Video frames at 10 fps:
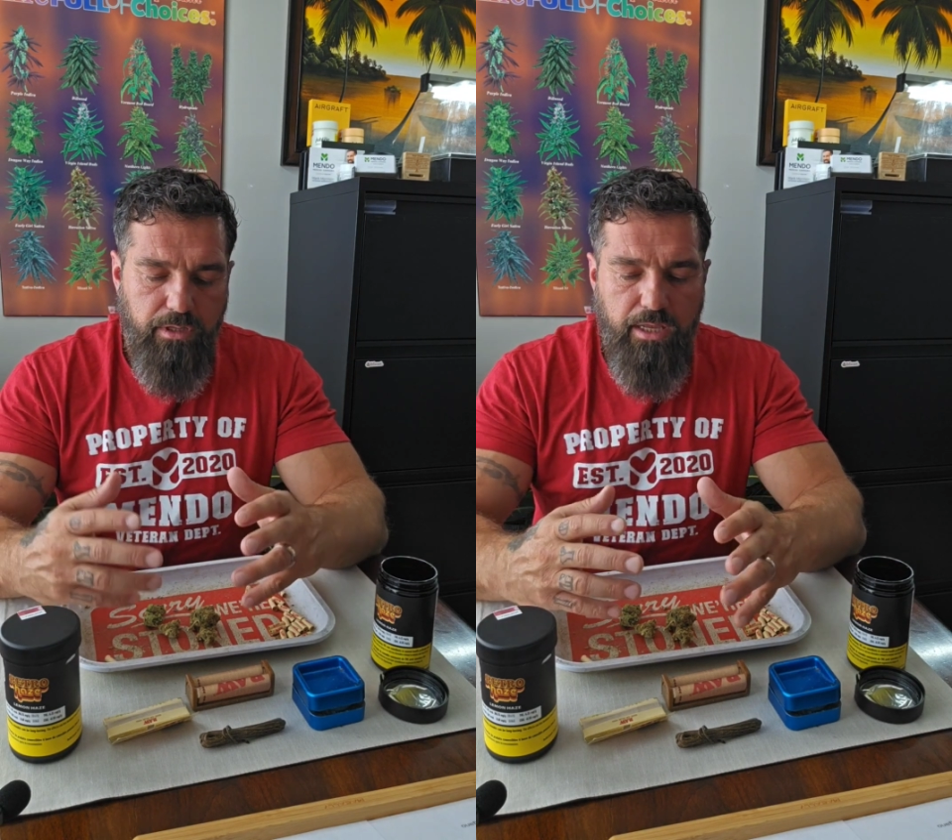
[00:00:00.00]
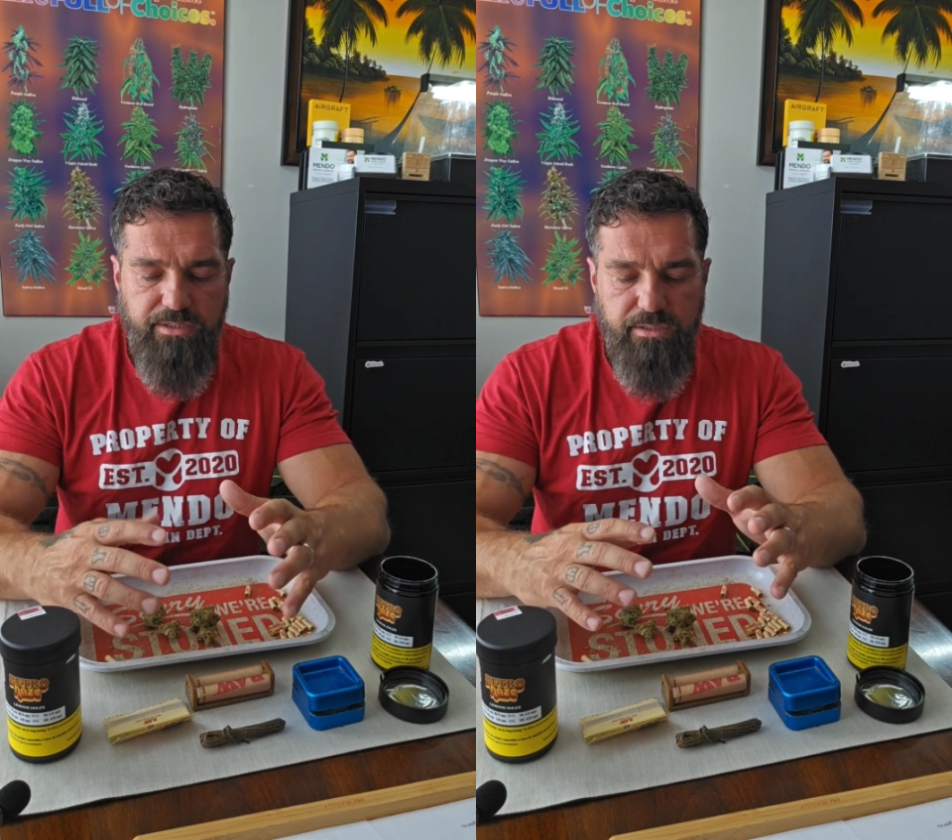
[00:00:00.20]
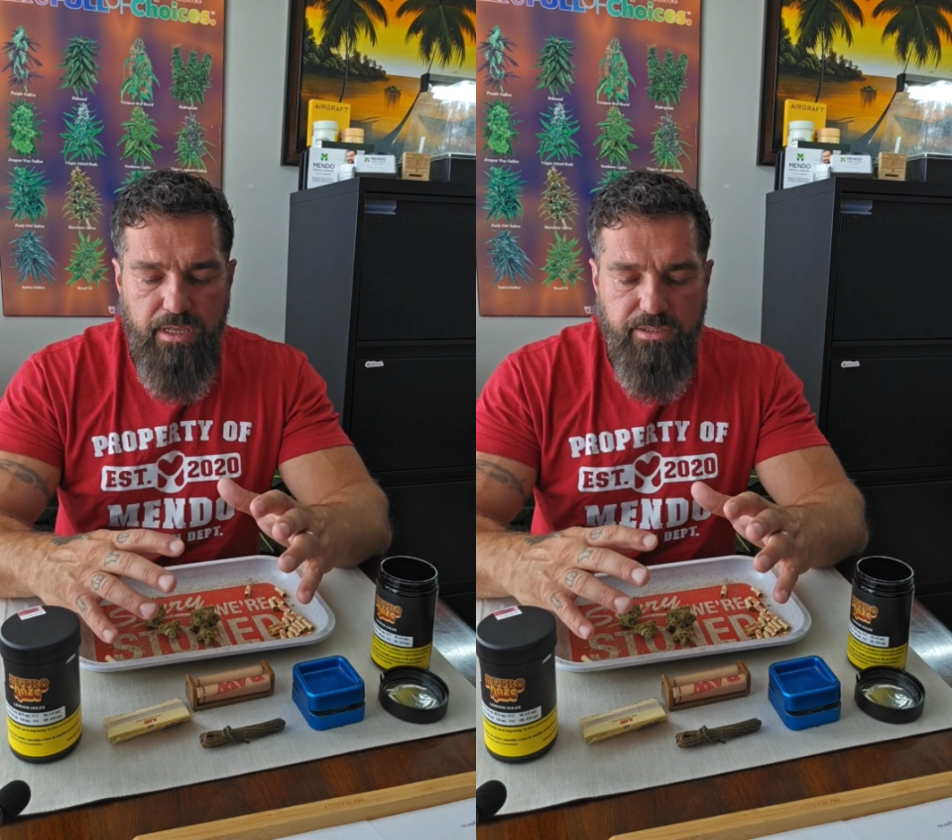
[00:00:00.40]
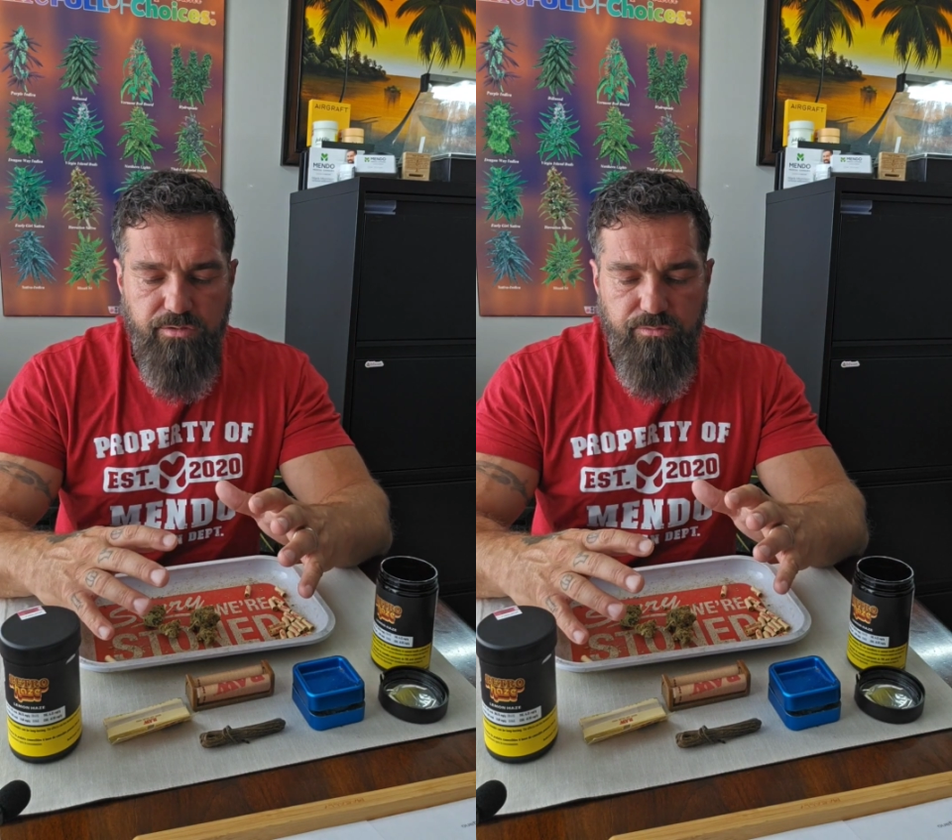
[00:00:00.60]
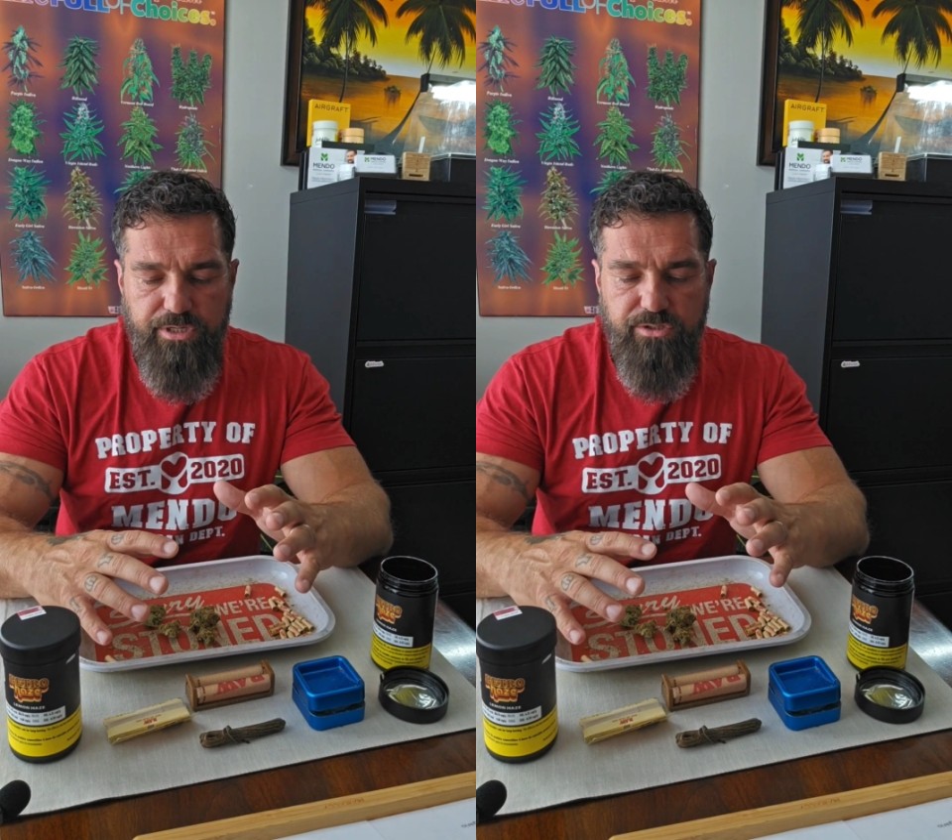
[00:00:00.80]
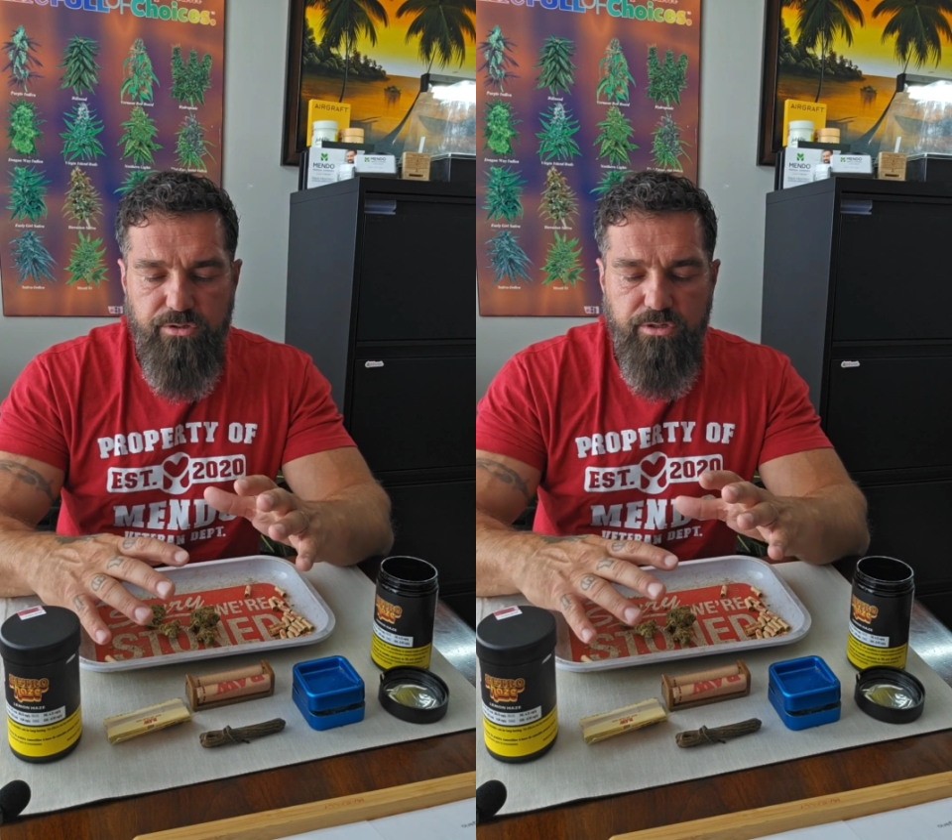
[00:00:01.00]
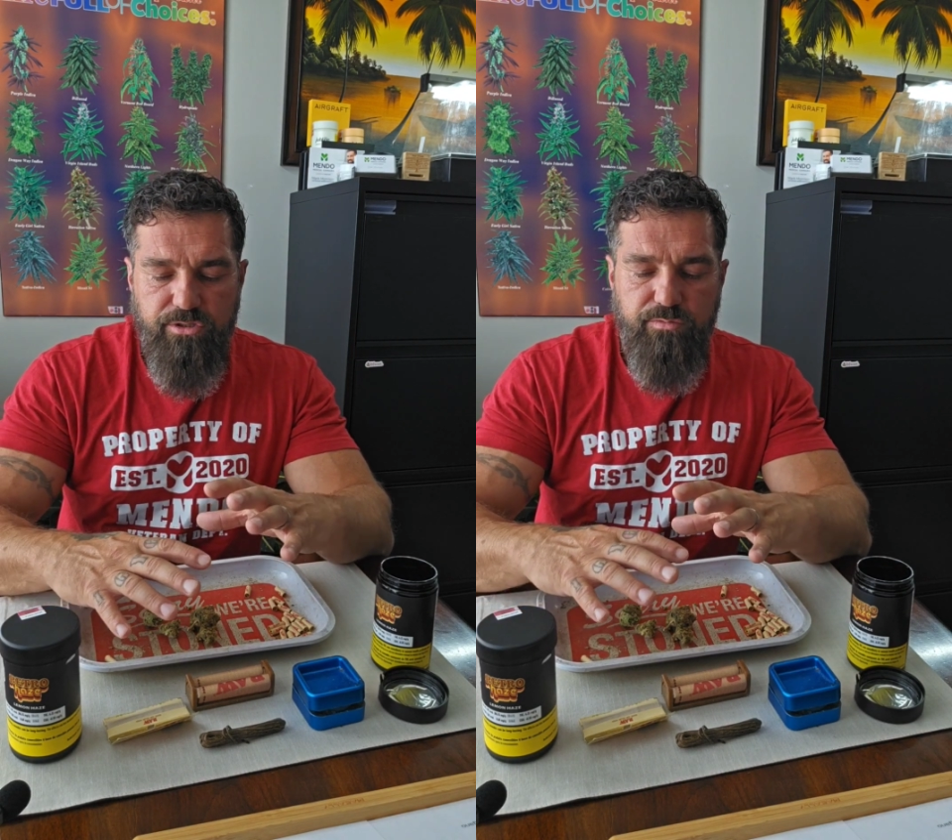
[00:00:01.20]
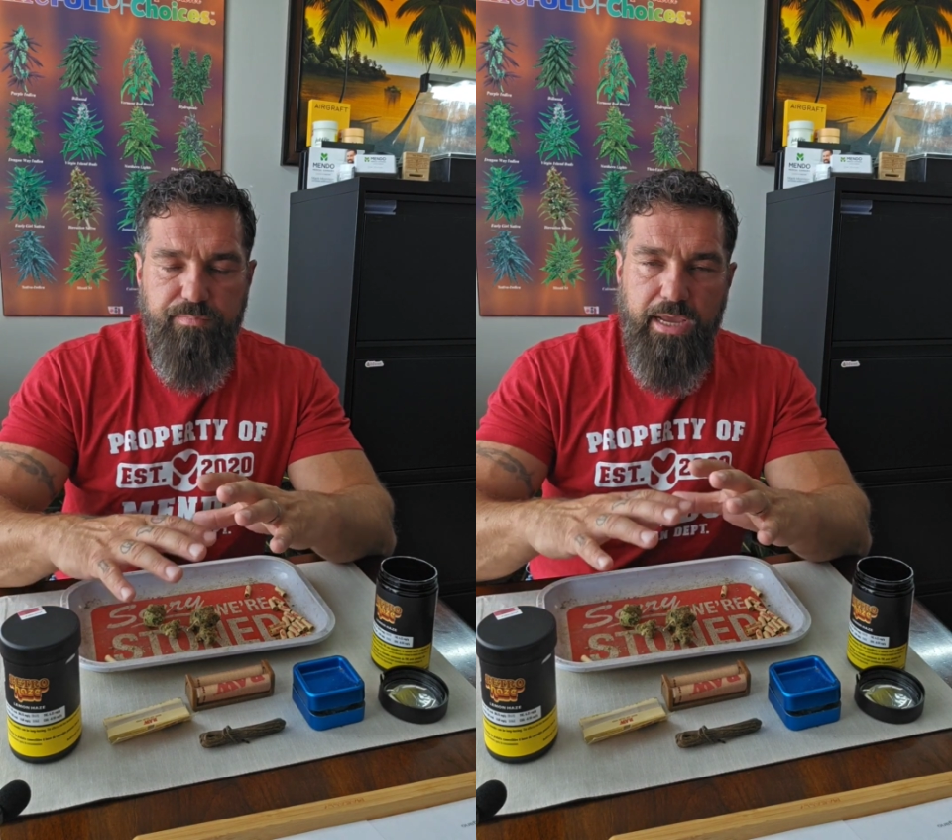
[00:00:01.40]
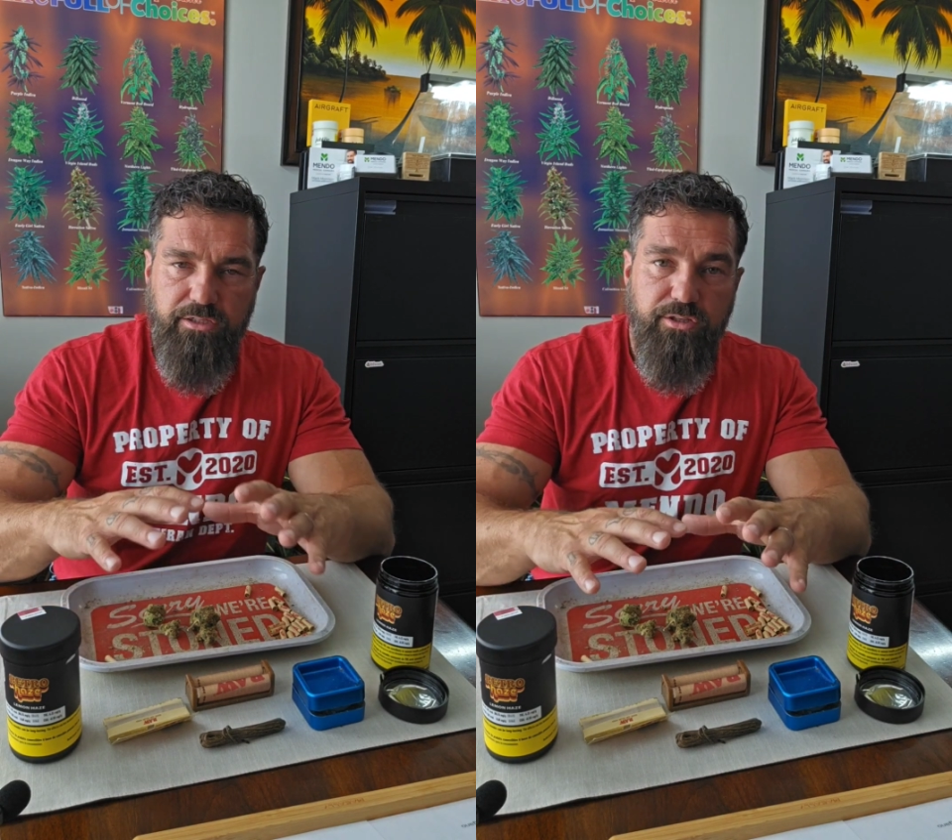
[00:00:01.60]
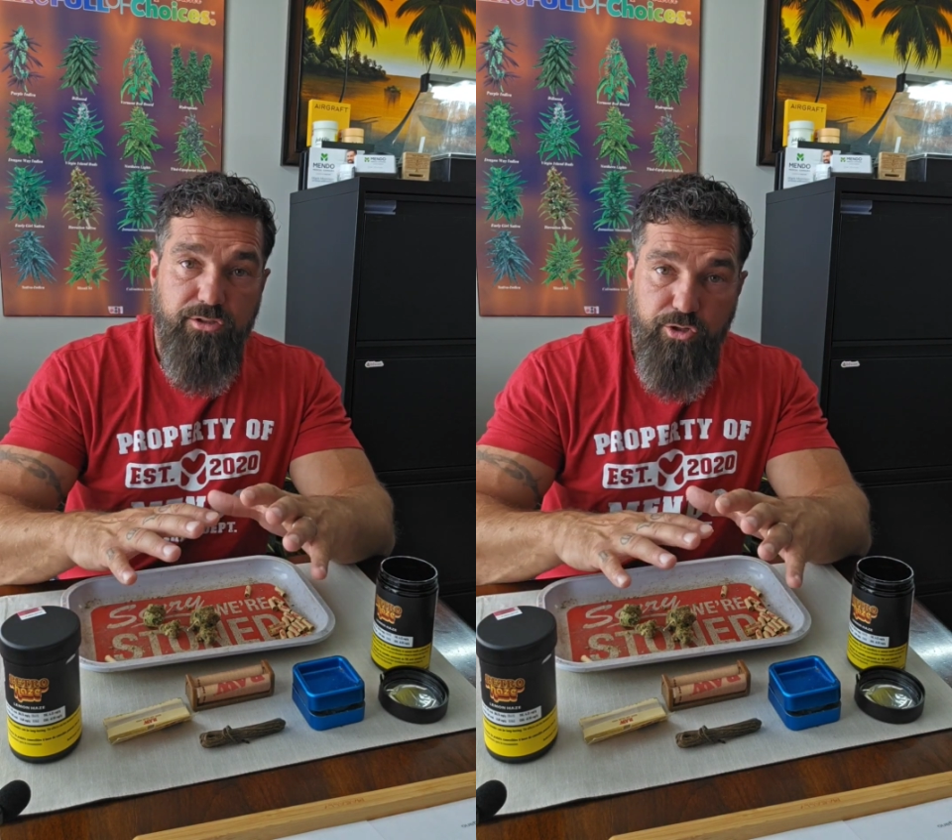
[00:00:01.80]
They've done an excellent job with
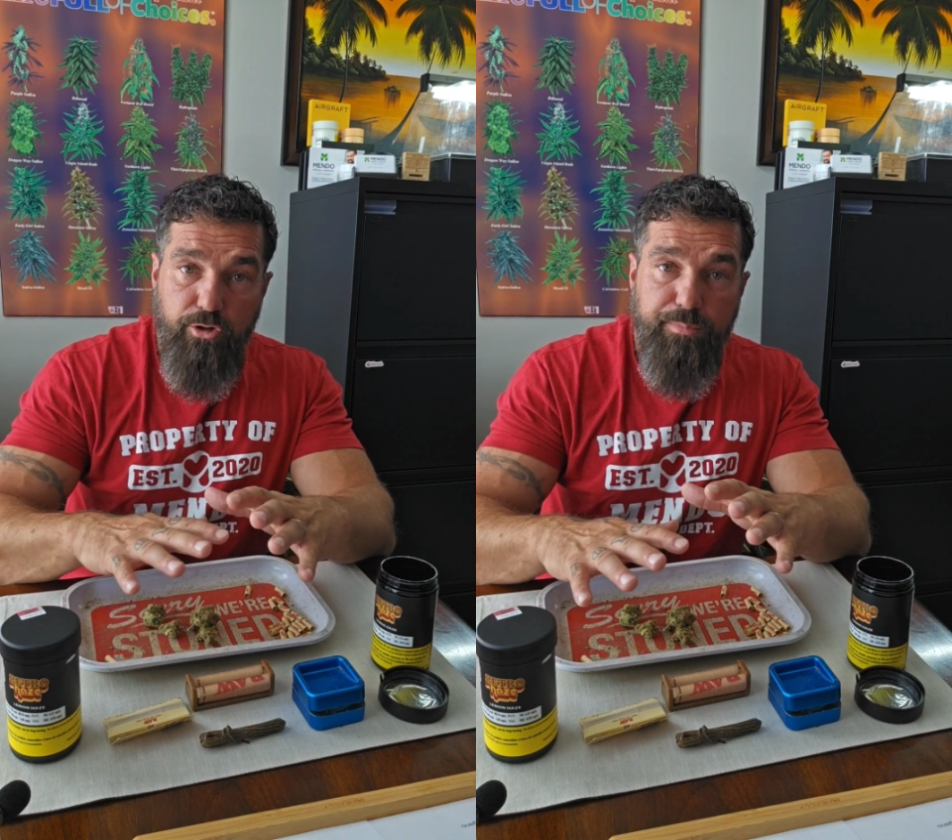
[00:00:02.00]
this.